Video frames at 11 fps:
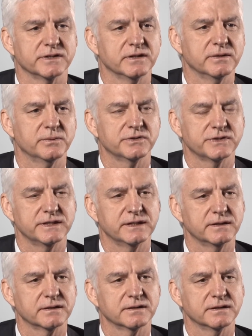So we're
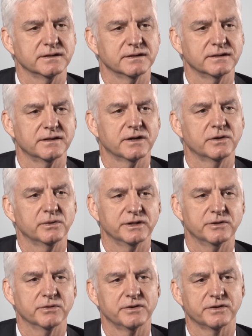seeing not only
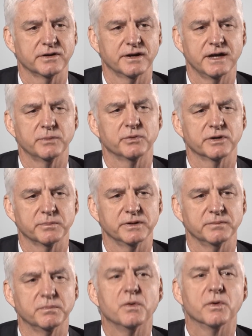growth in our network,
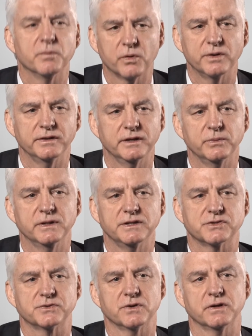but more importantly, really
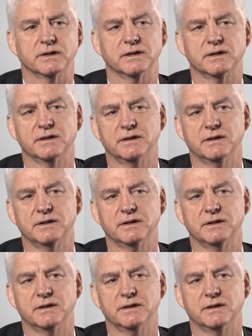strong